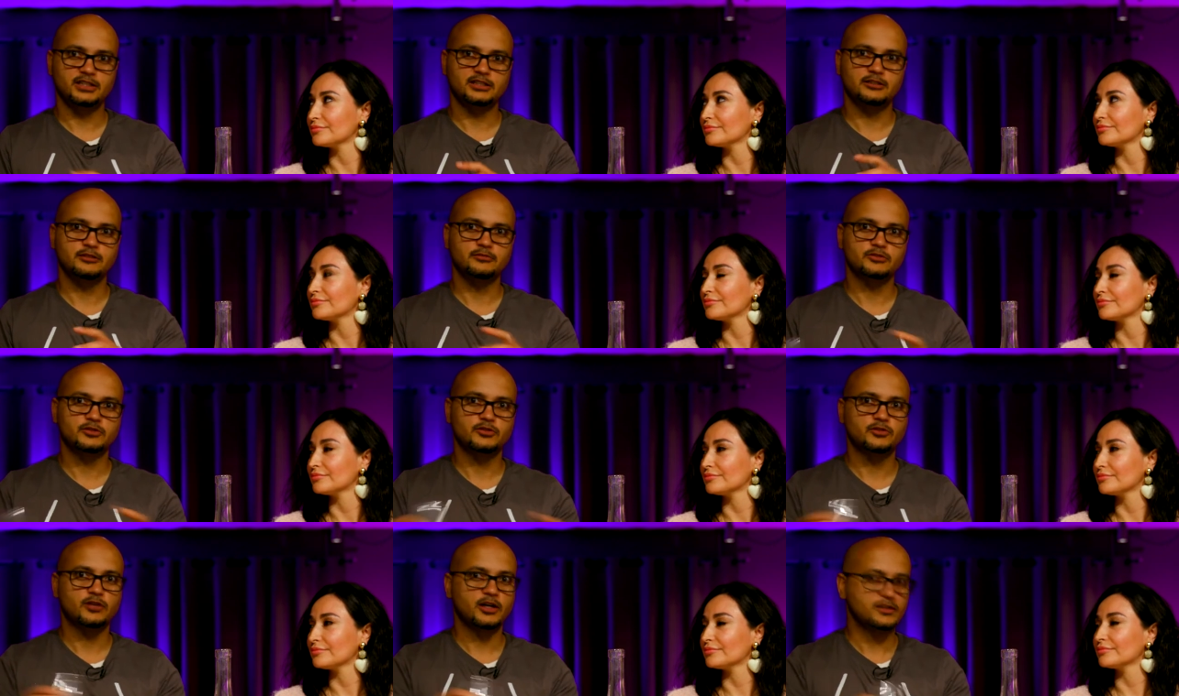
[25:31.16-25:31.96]
Speaker 1: they can
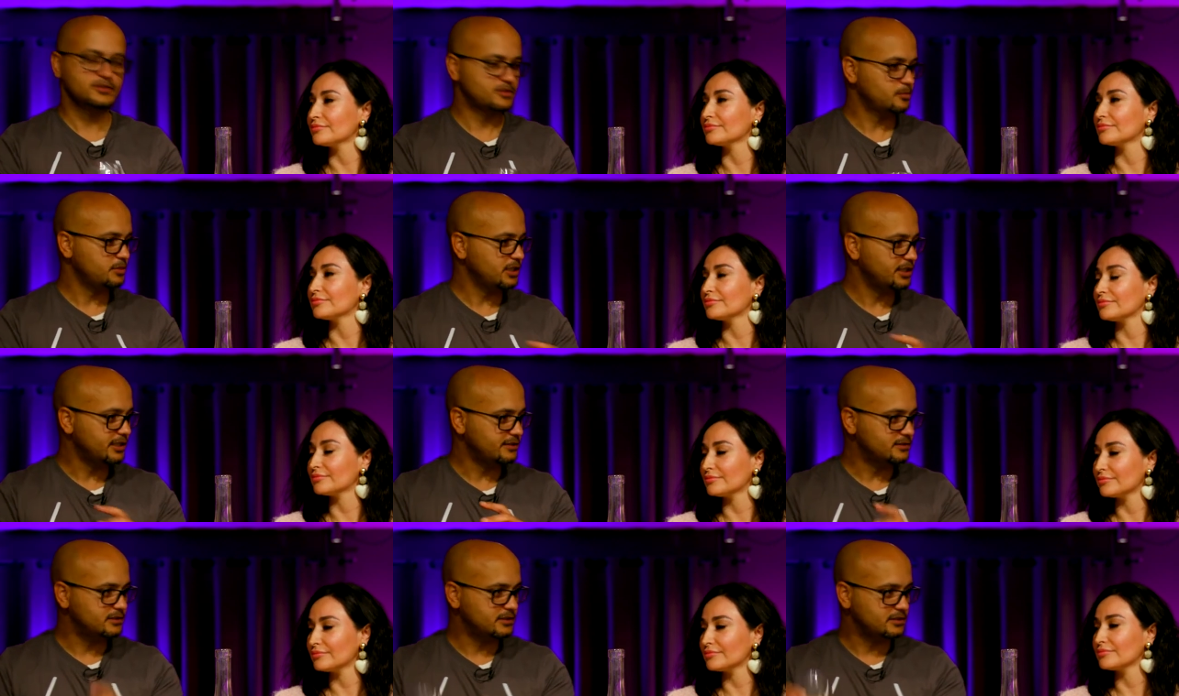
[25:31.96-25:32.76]
cross
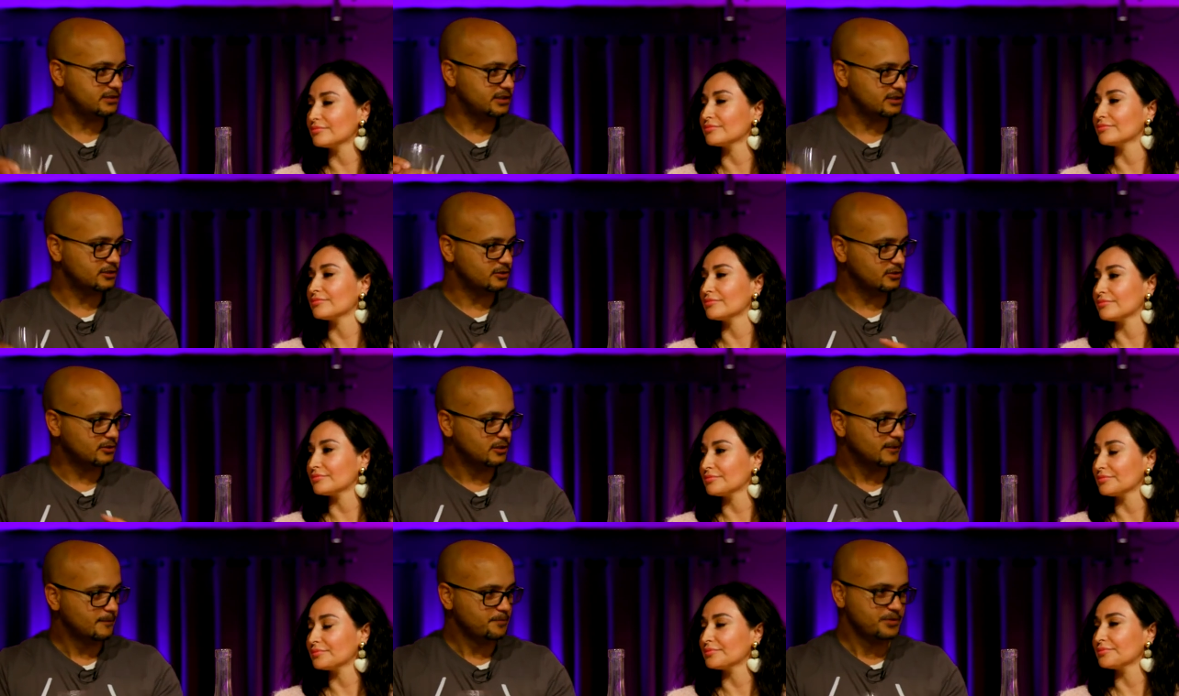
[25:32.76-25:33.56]
blend and they can,
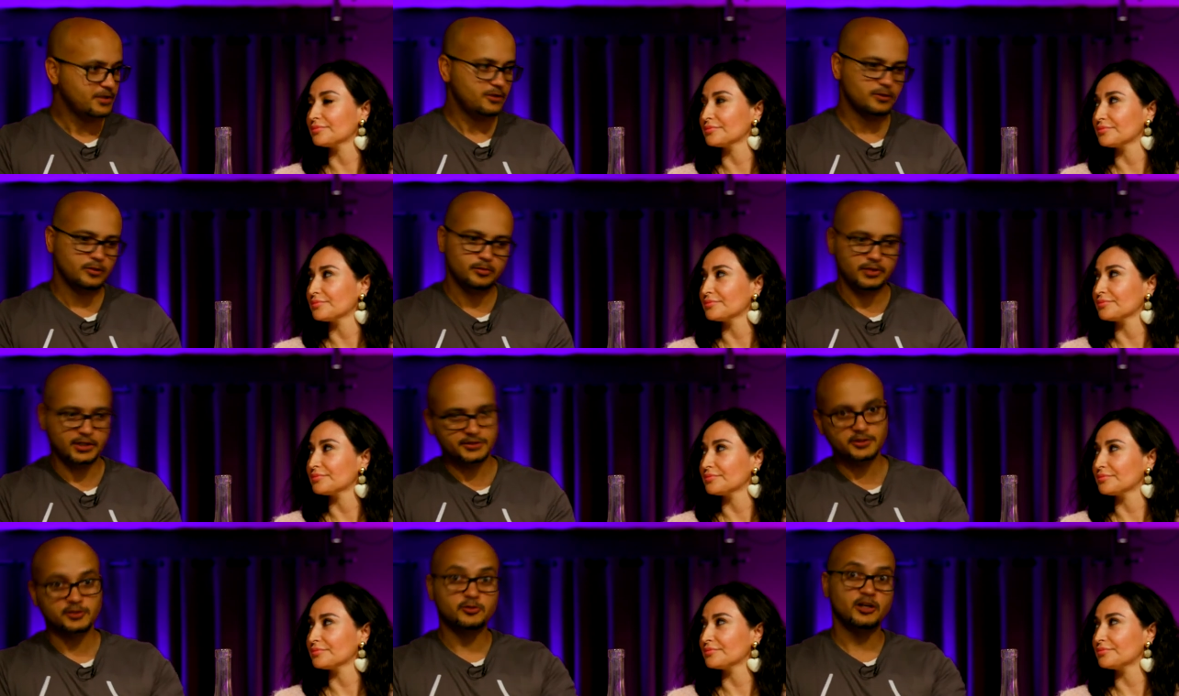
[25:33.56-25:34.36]
you know,
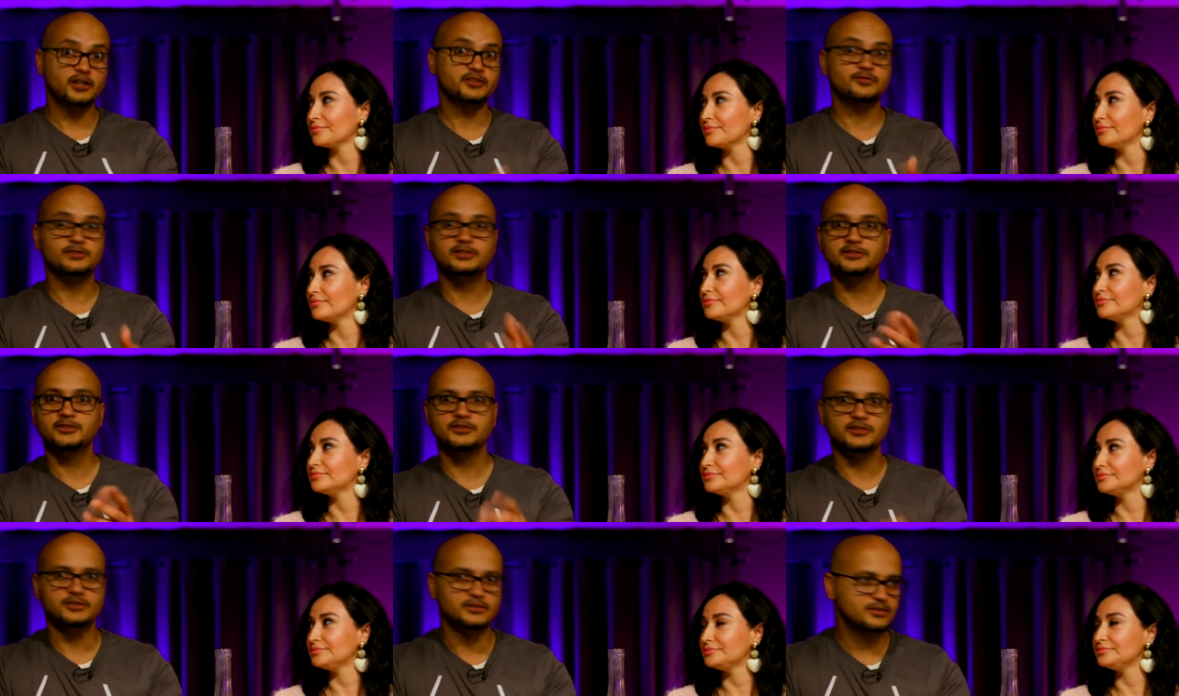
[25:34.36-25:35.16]
blend across
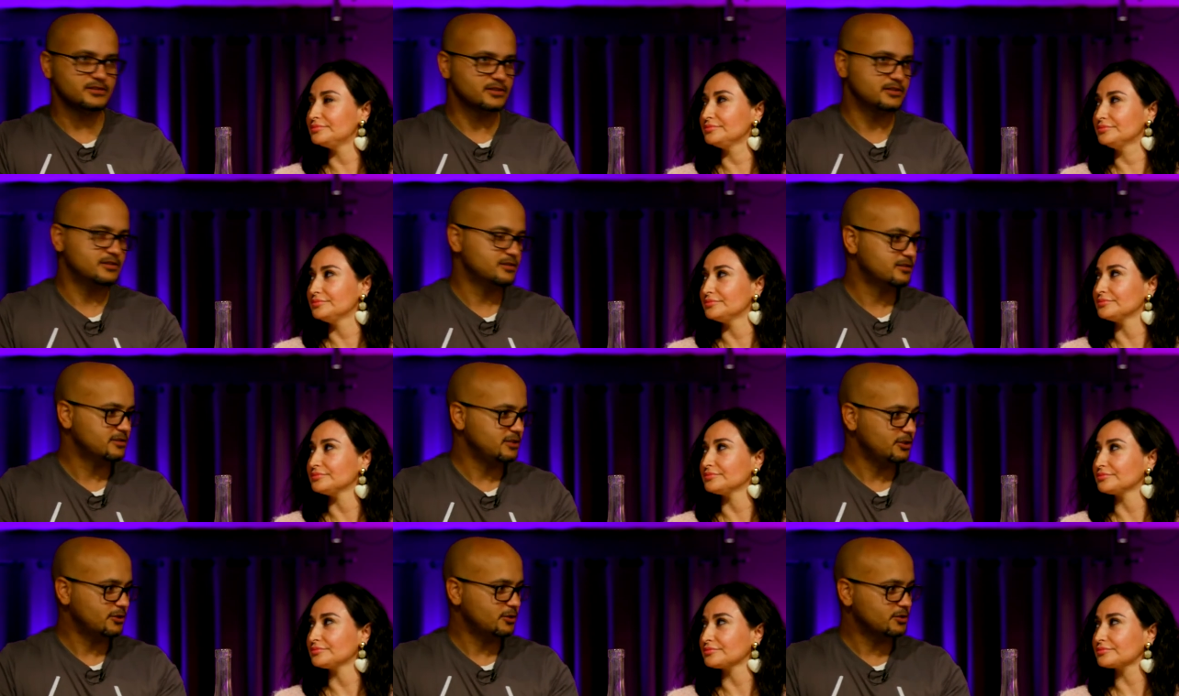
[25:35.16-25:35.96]
vintages and,
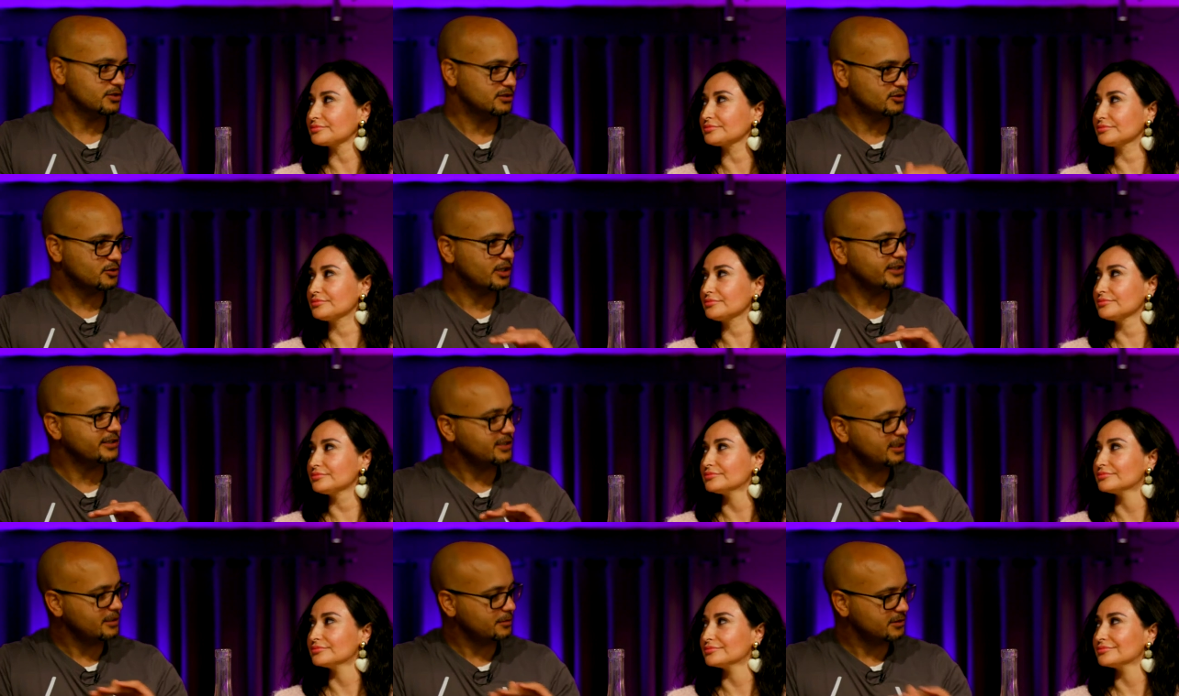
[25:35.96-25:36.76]
you know, try to
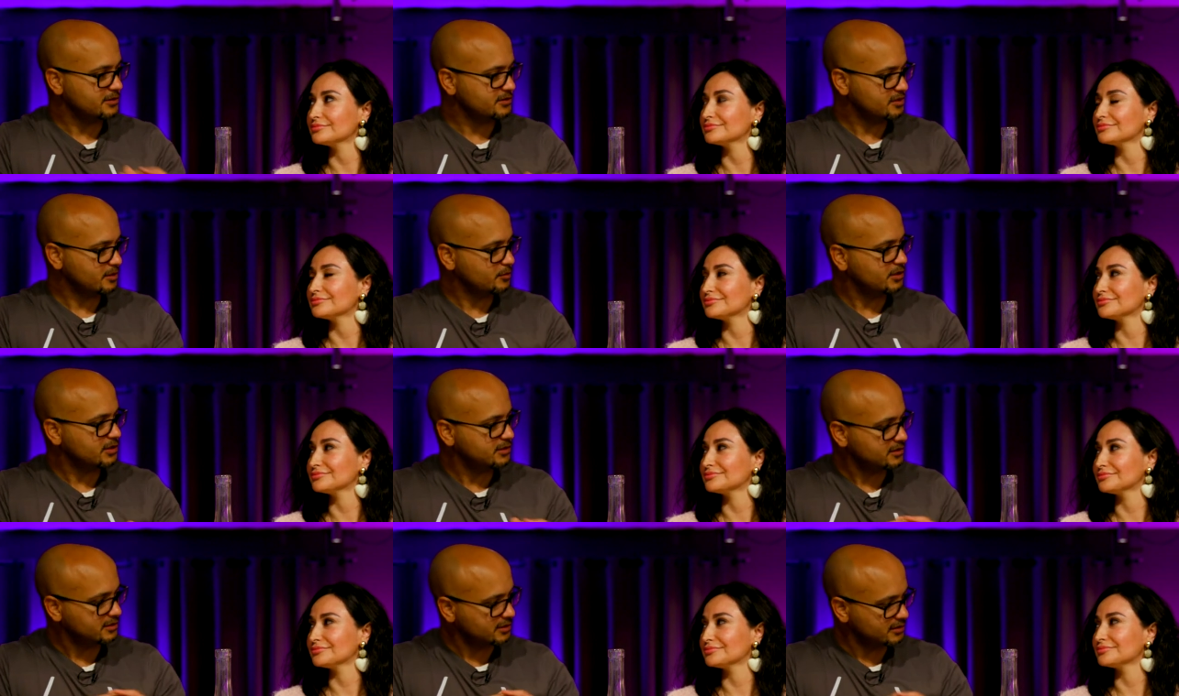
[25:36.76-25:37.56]
keep a somewhat
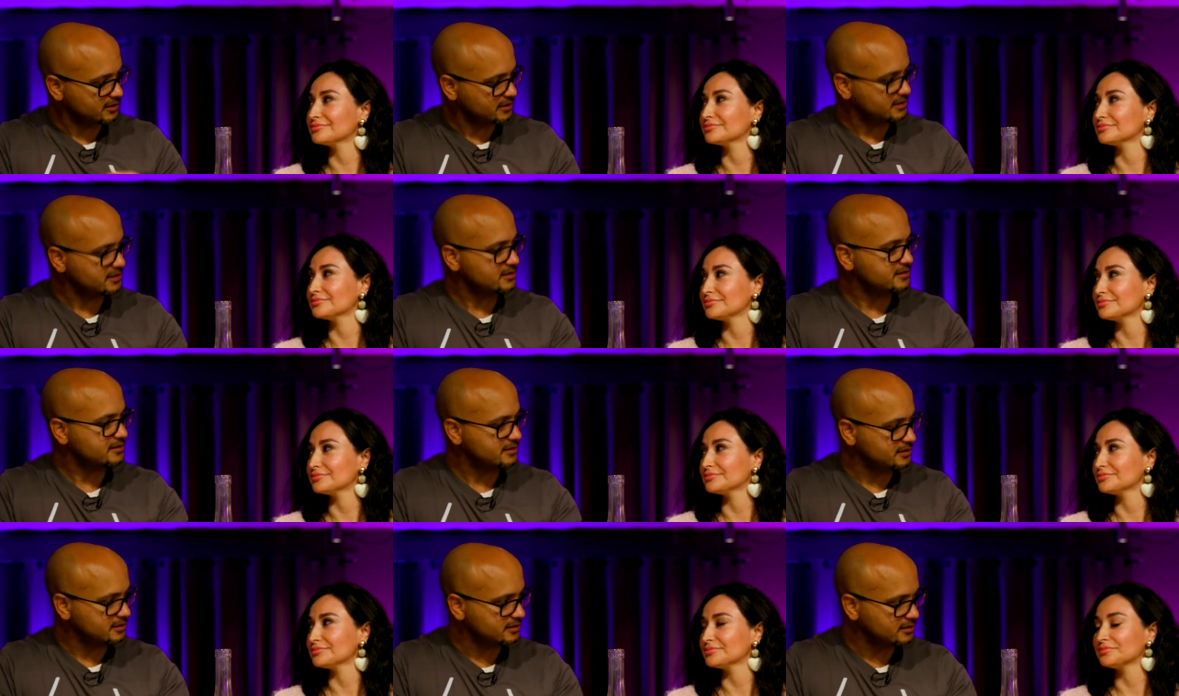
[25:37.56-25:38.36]

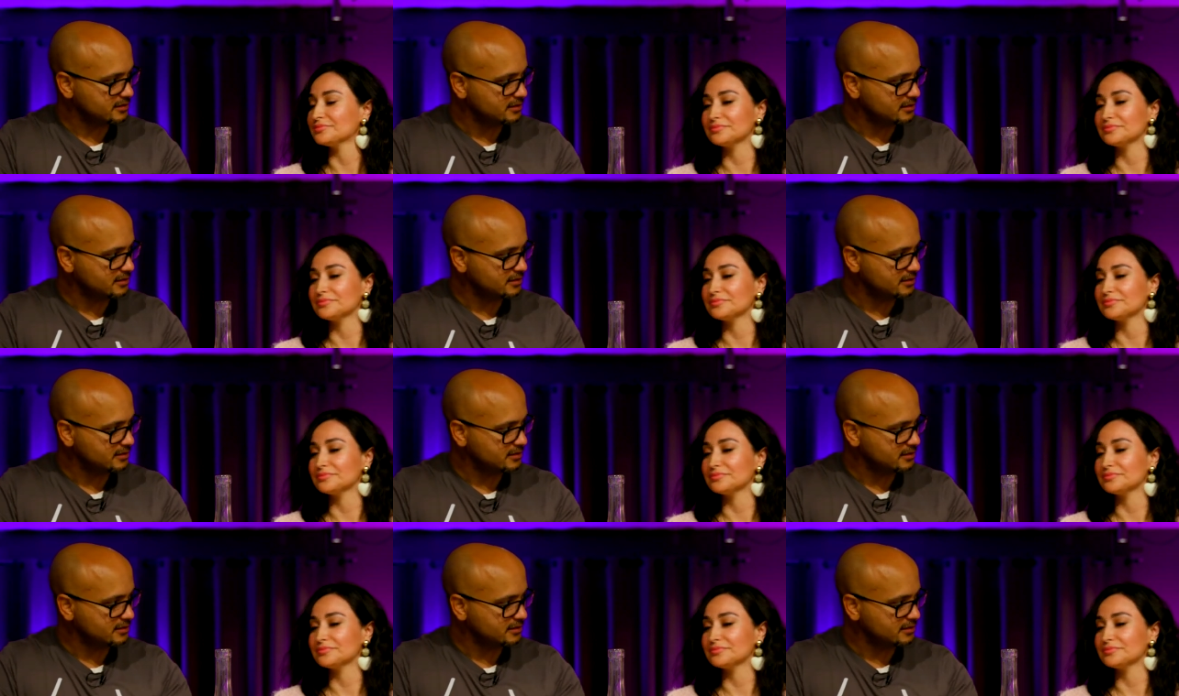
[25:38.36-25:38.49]
consistent